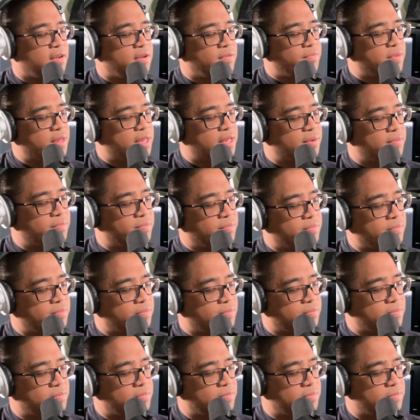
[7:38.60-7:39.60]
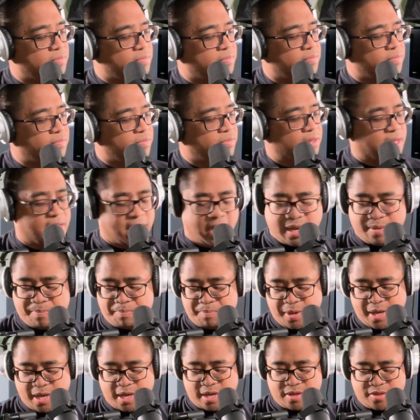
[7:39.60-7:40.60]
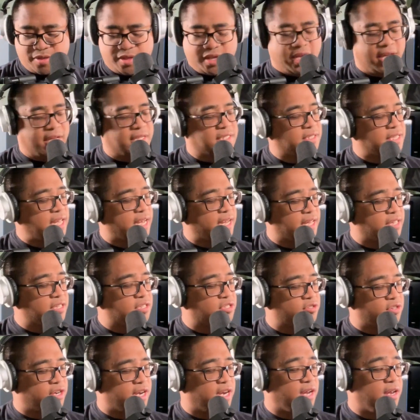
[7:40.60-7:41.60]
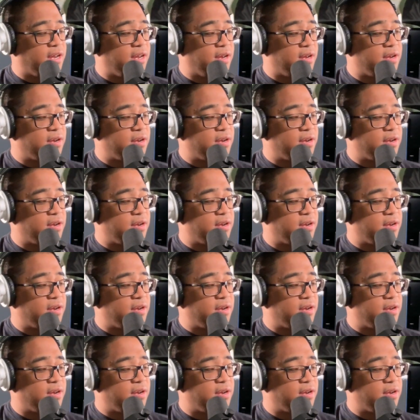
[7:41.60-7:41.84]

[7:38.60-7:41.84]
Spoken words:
Then I pick the second string.